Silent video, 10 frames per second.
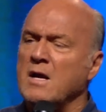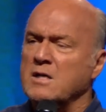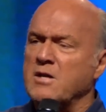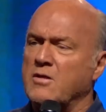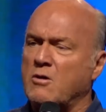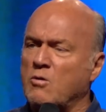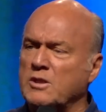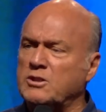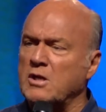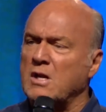to the
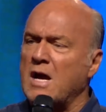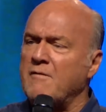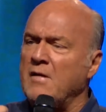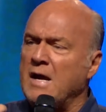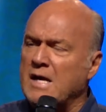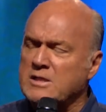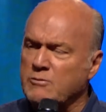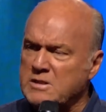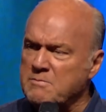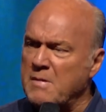Christian life as it
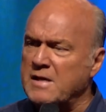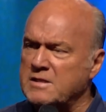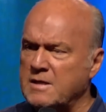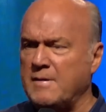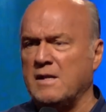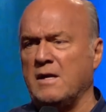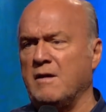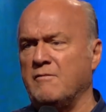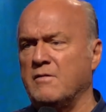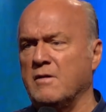was meant to be
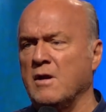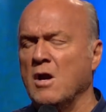lived.